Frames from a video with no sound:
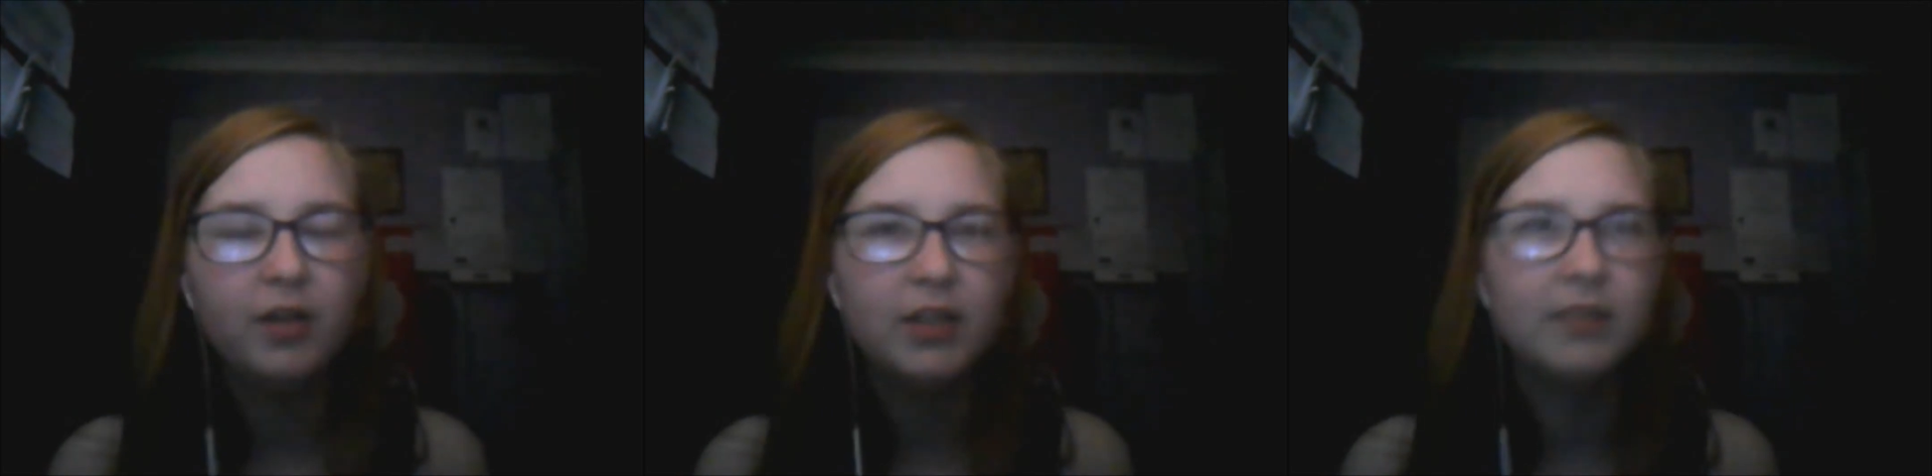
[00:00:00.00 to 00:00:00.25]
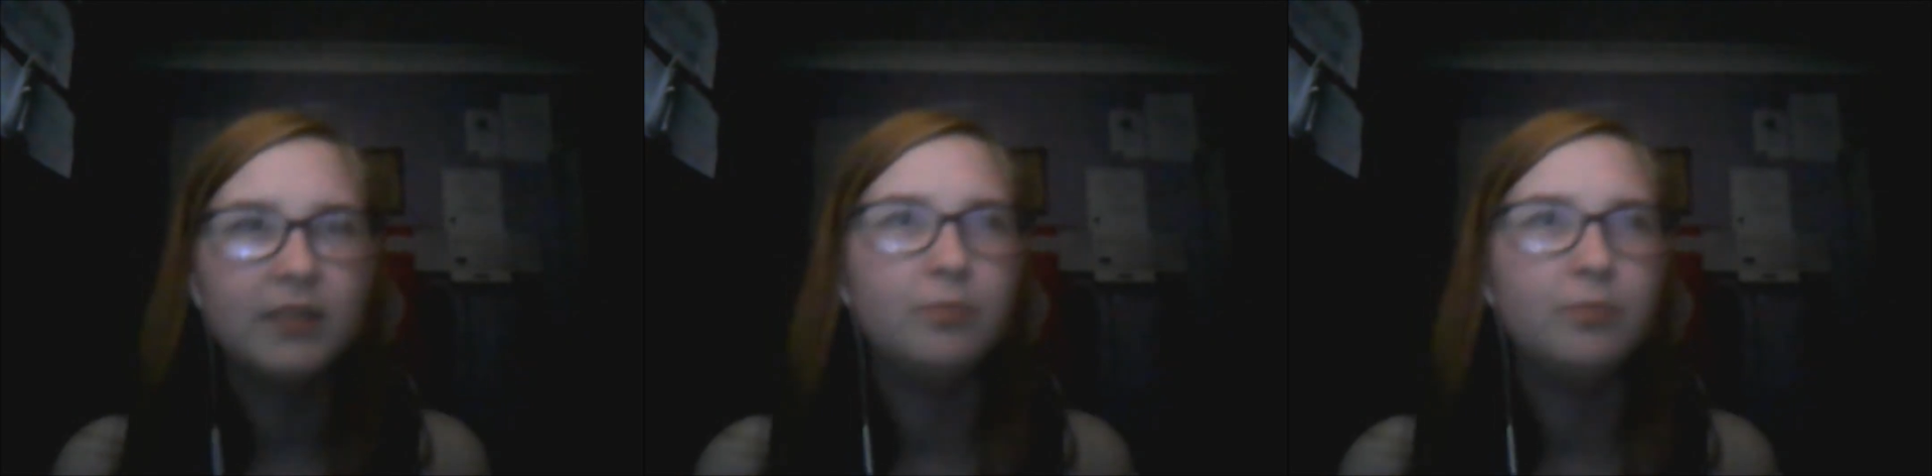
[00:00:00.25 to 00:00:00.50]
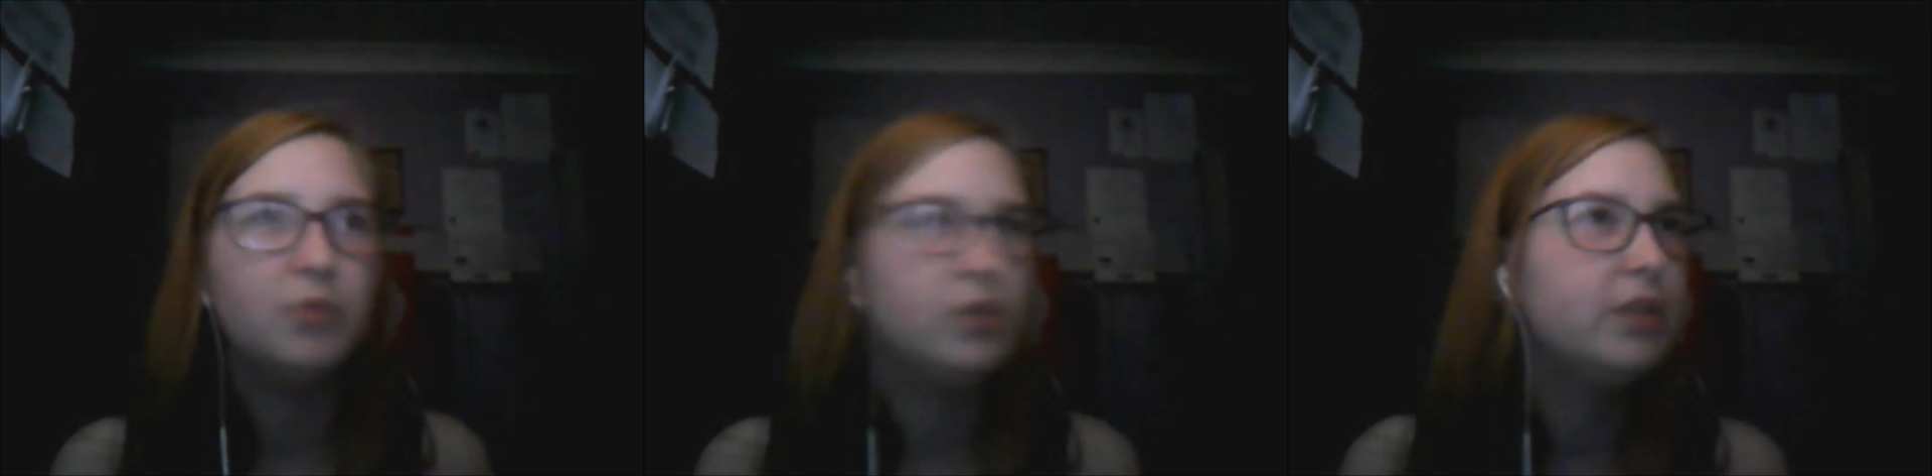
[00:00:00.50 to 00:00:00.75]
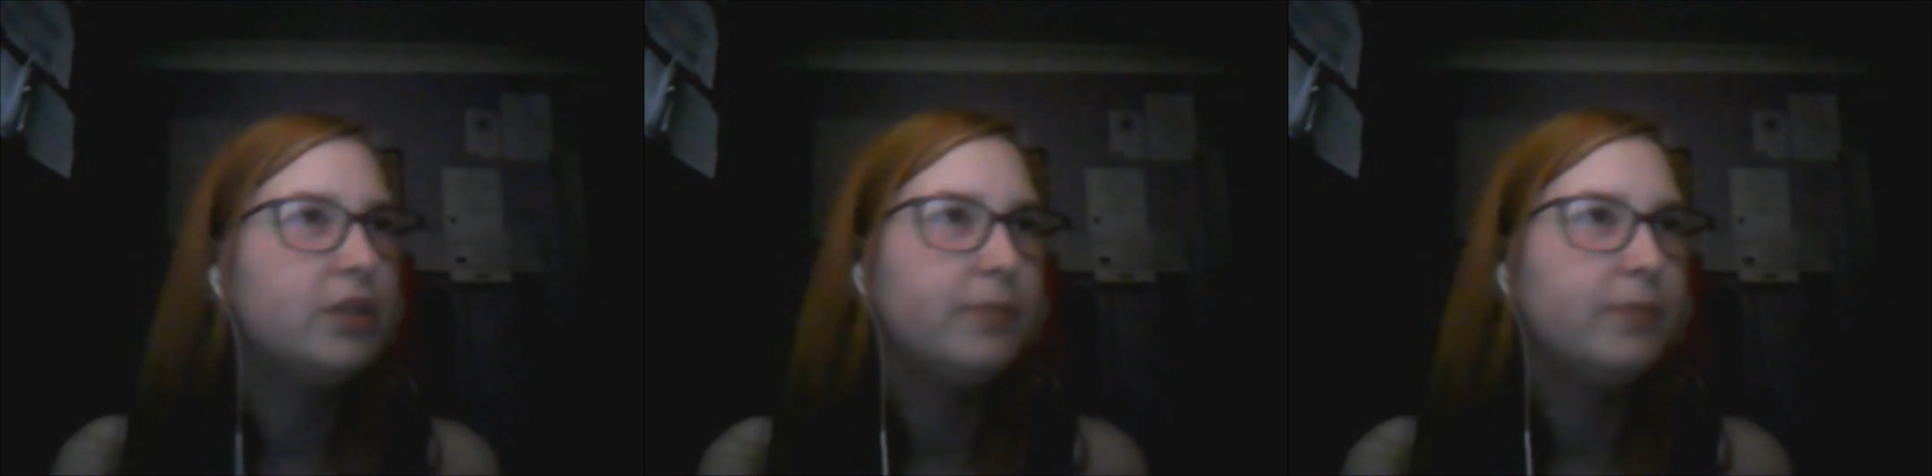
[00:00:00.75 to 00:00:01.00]
doesn't
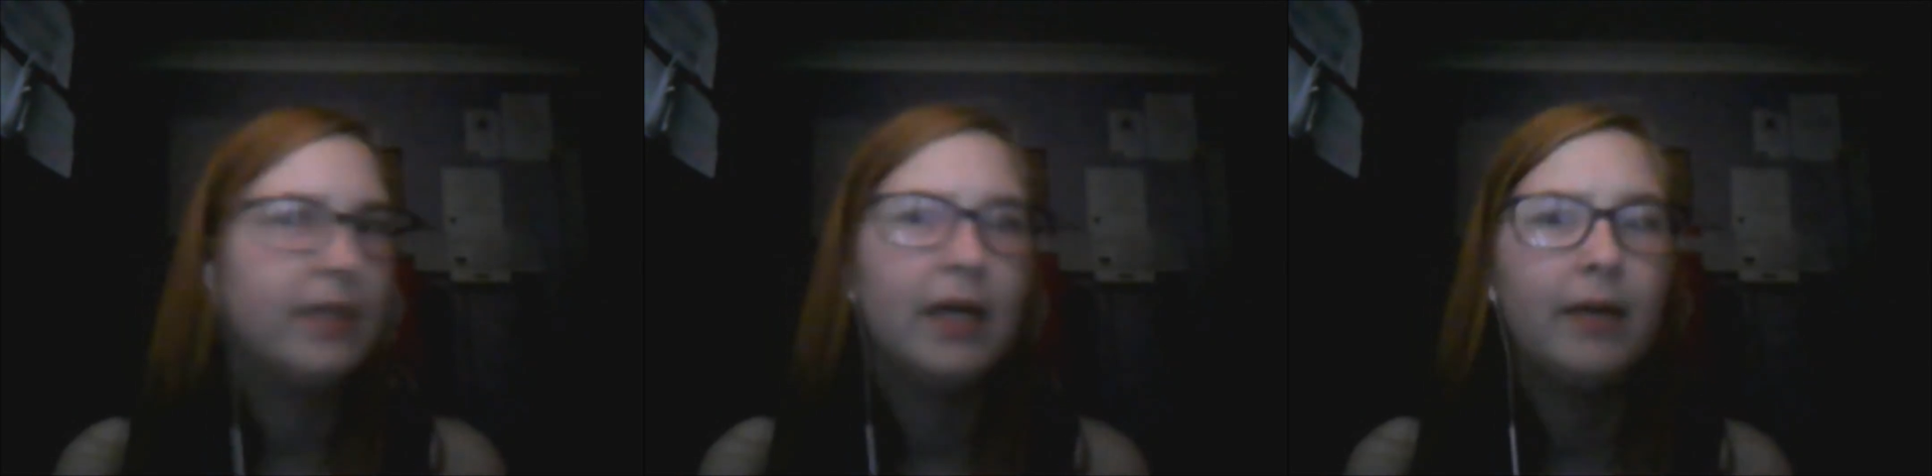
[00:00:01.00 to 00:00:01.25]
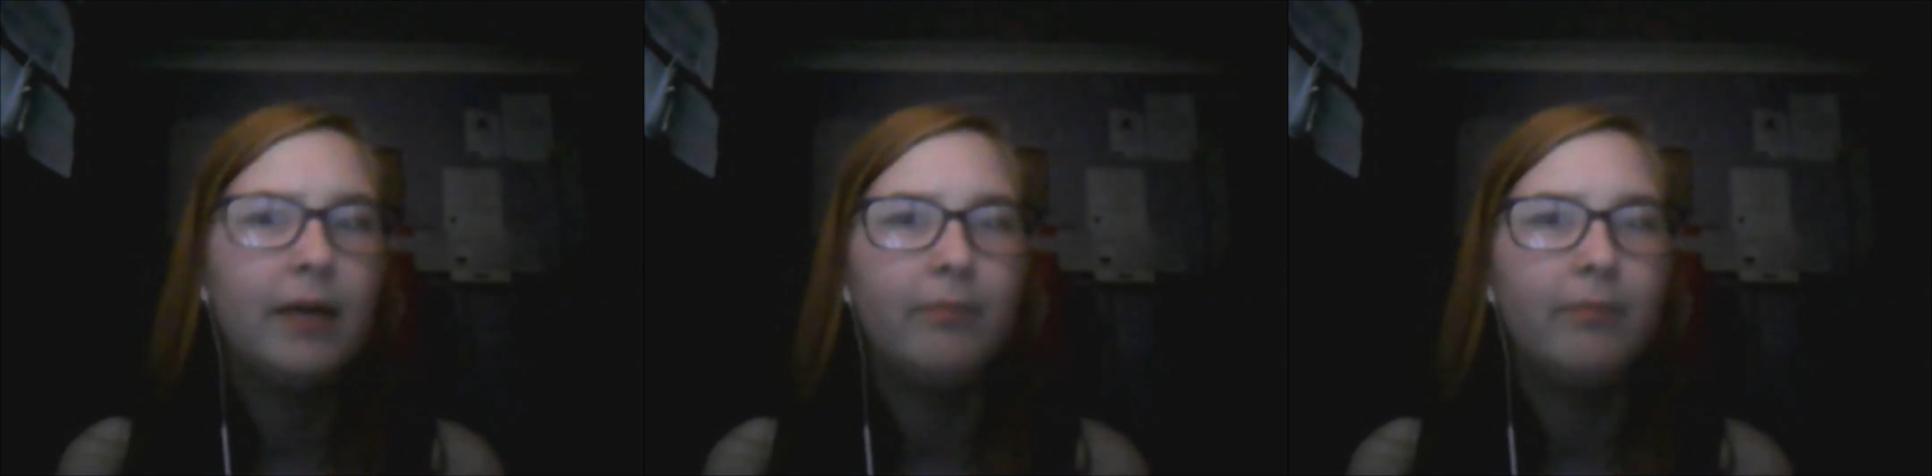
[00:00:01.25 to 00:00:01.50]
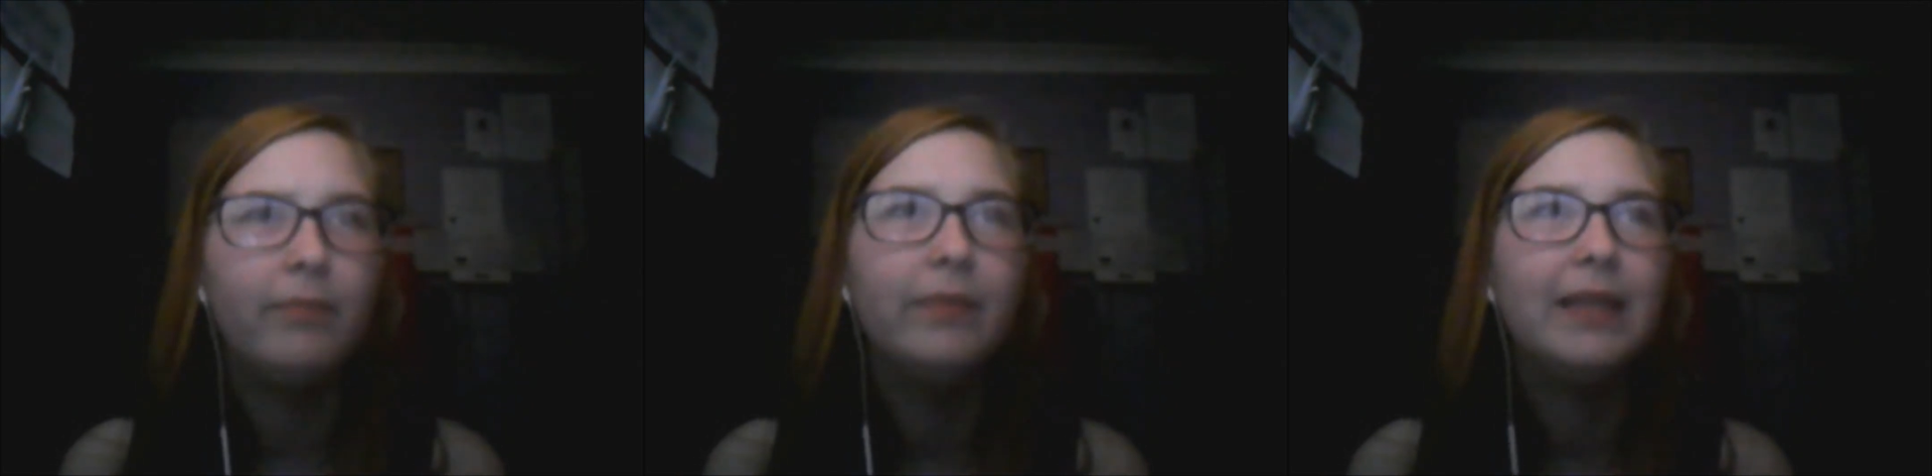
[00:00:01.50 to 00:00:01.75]
want to become